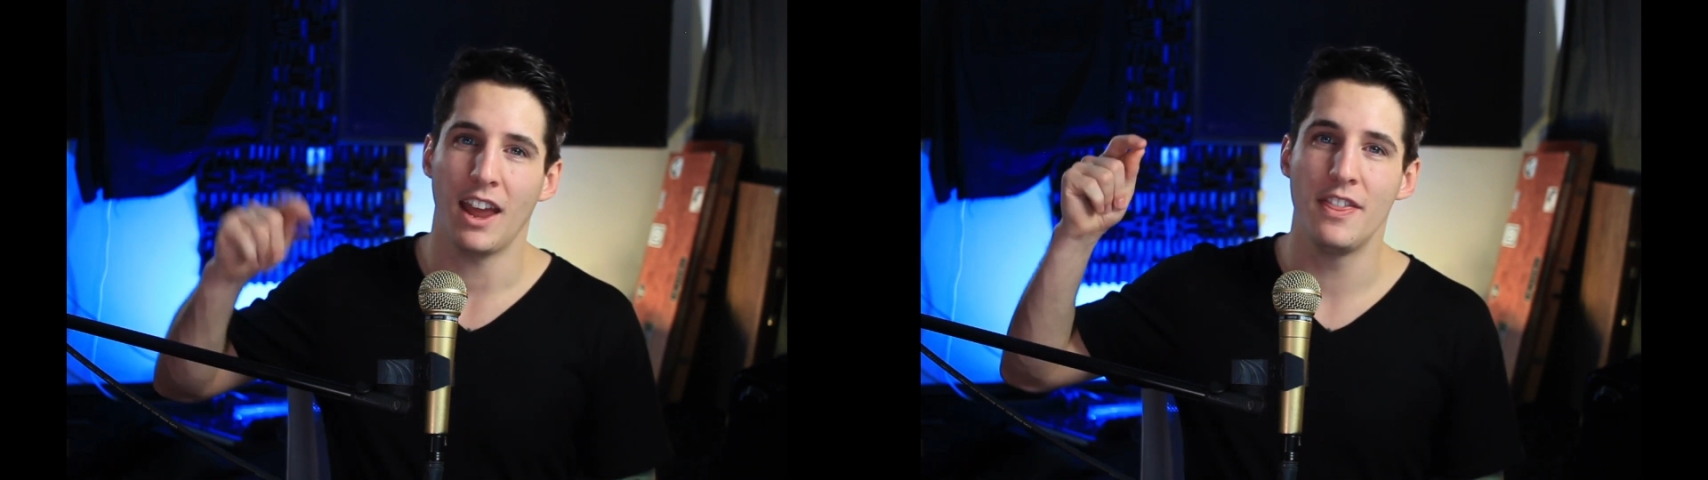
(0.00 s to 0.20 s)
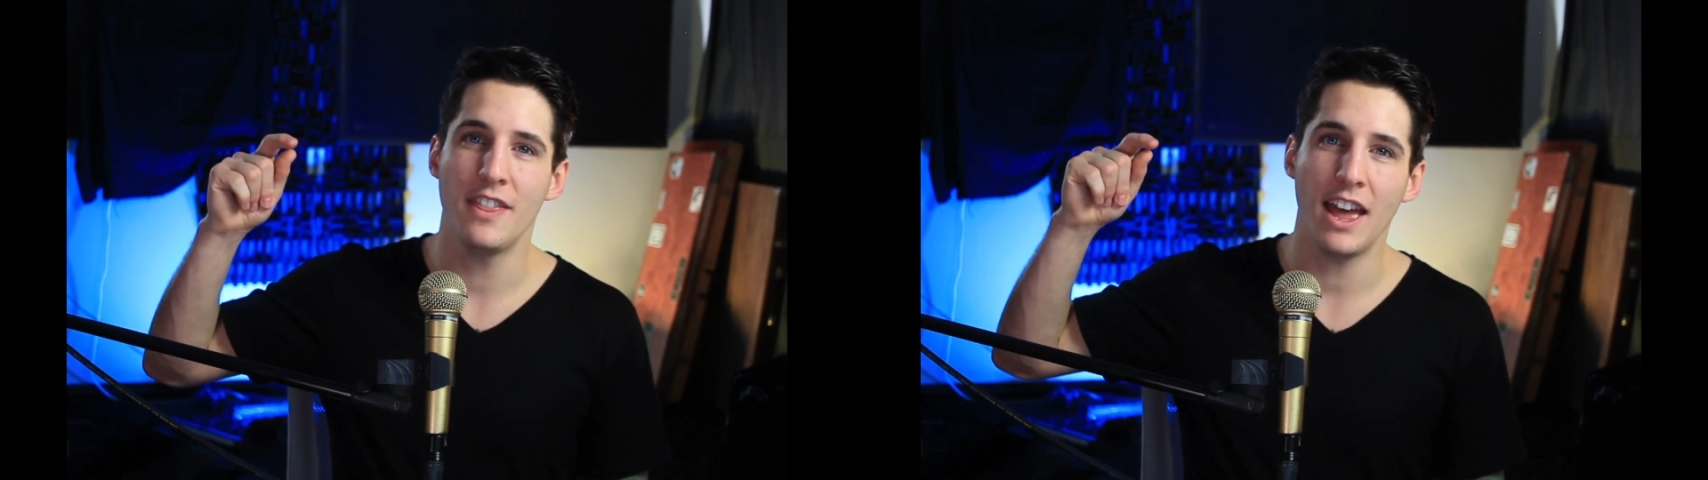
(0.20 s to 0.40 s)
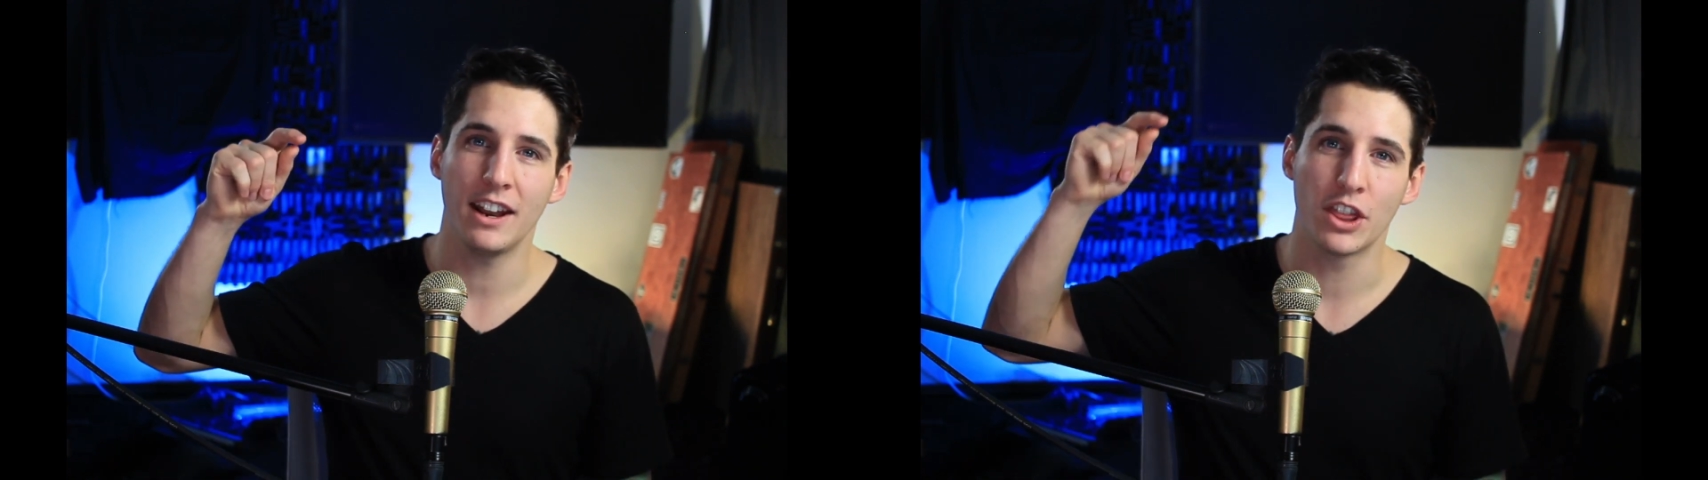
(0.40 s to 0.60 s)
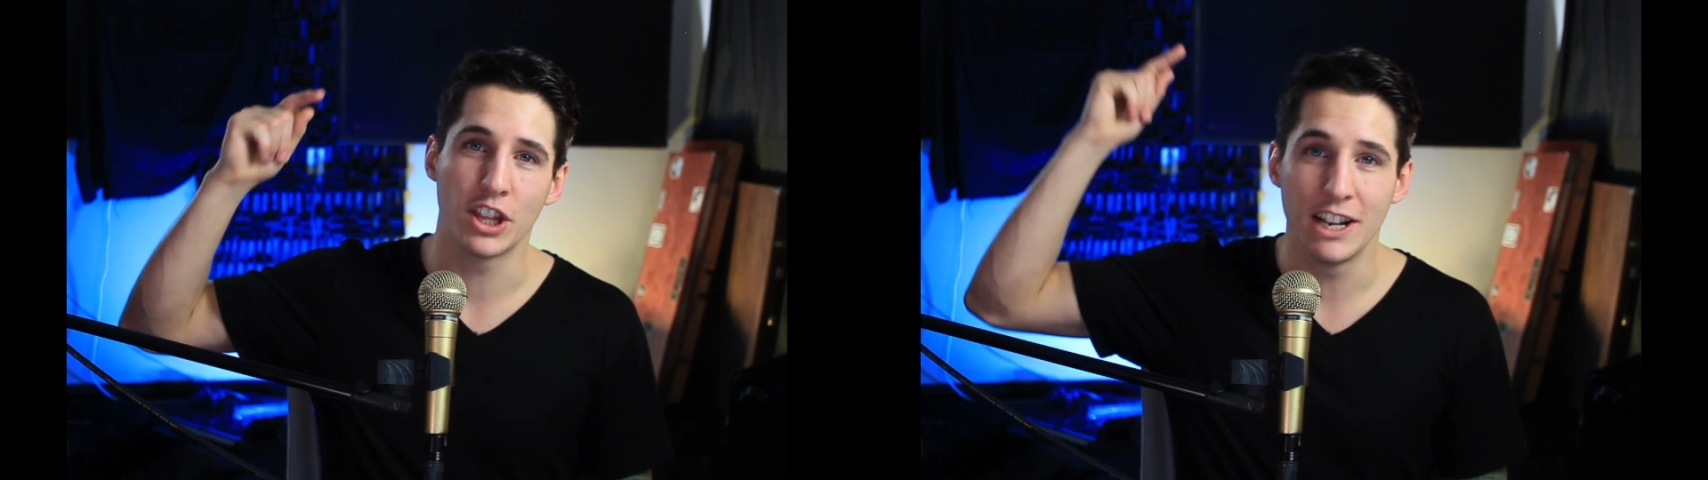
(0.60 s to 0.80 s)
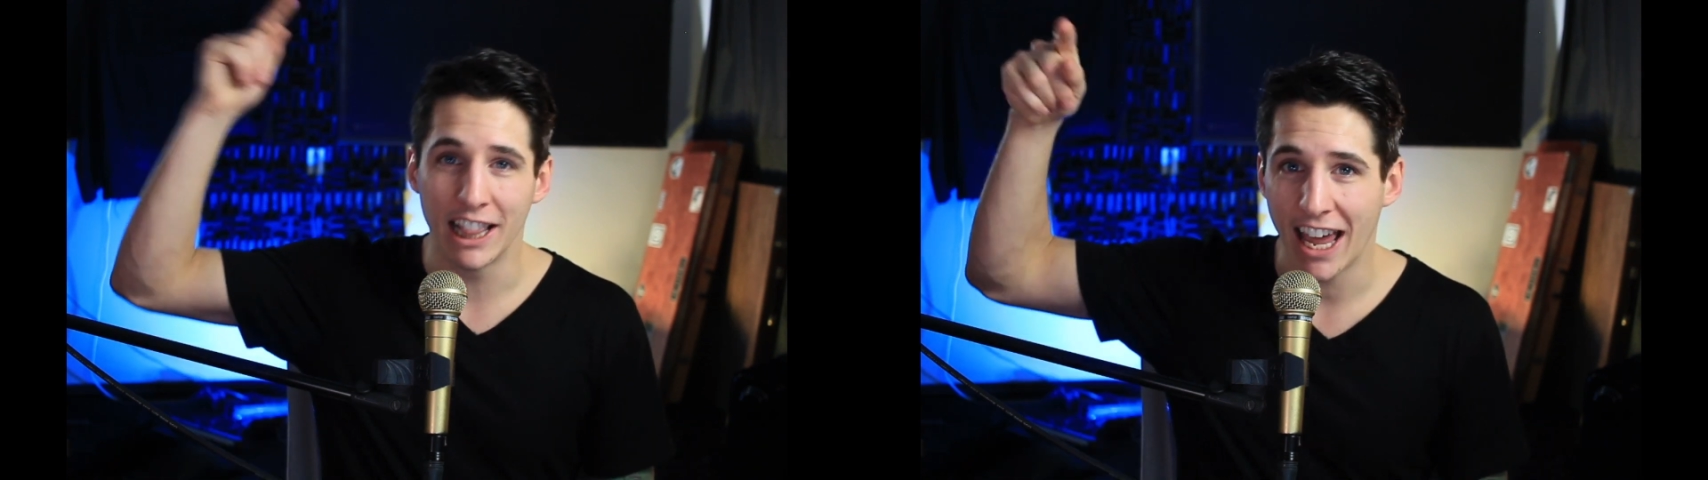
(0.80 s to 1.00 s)
And then
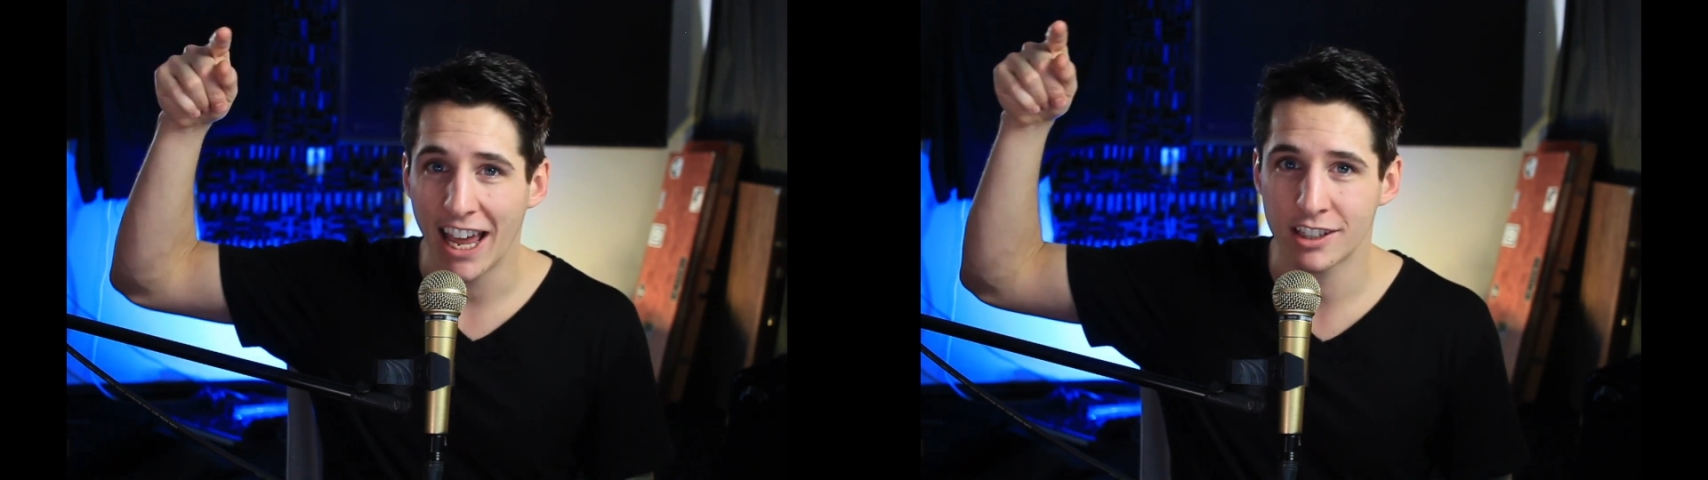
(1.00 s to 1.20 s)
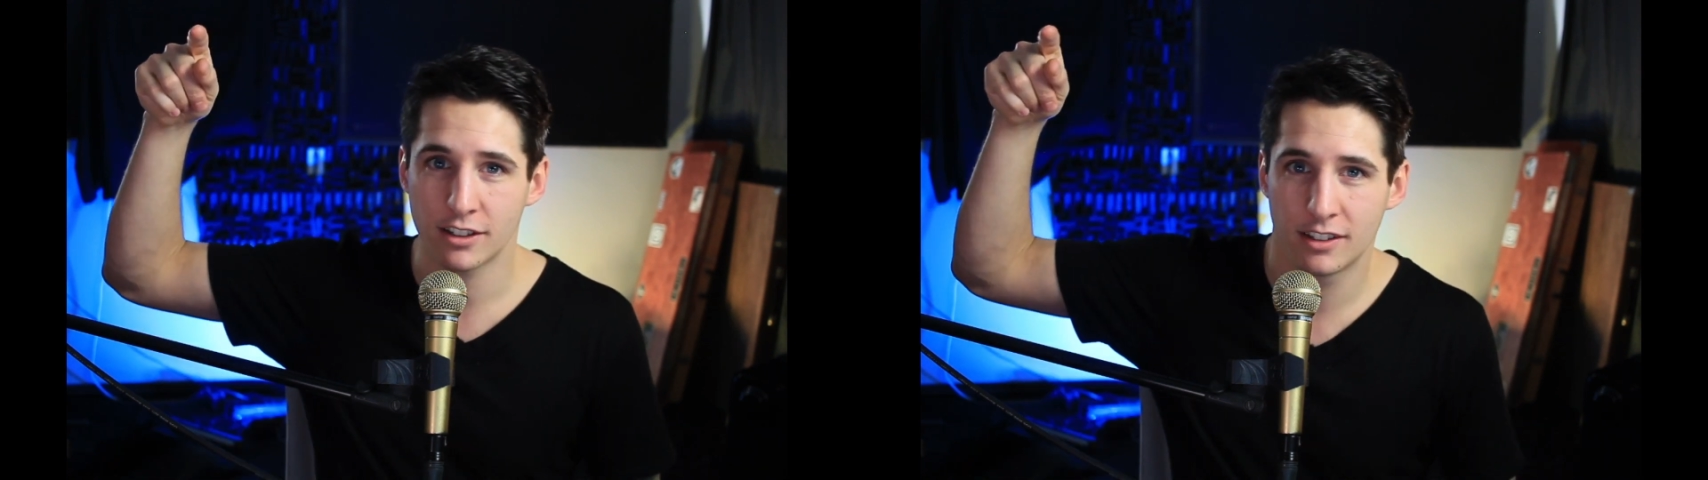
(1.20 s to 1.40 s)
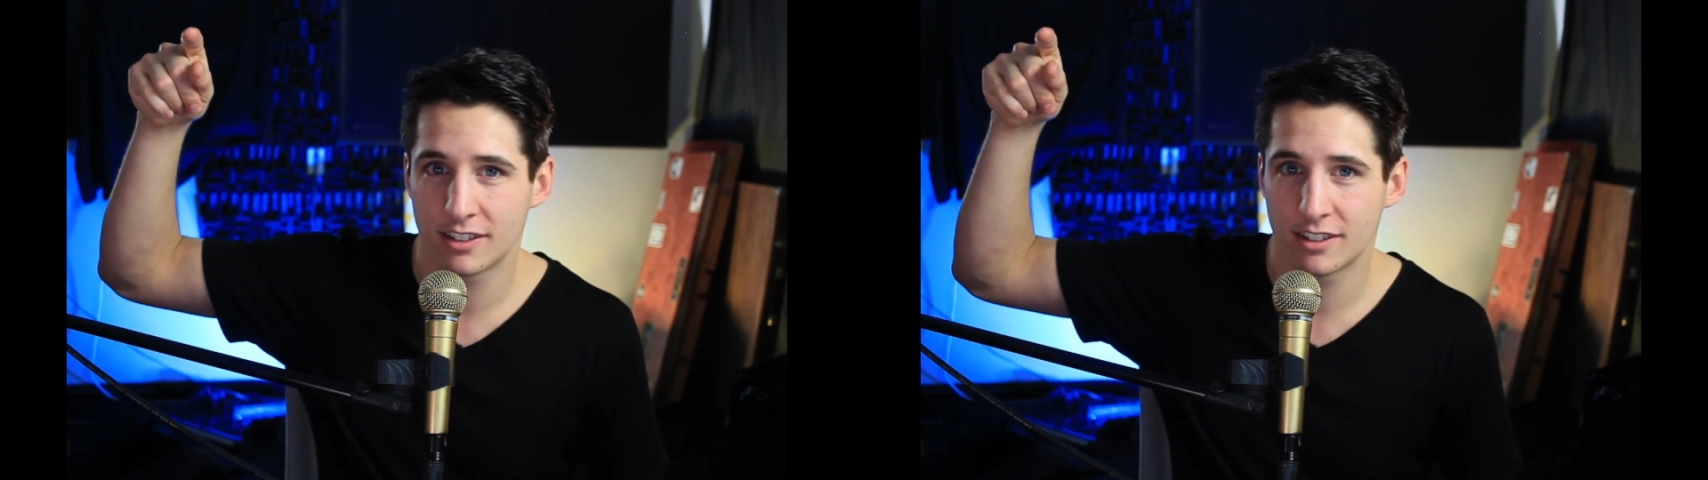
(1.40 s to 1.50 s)
the last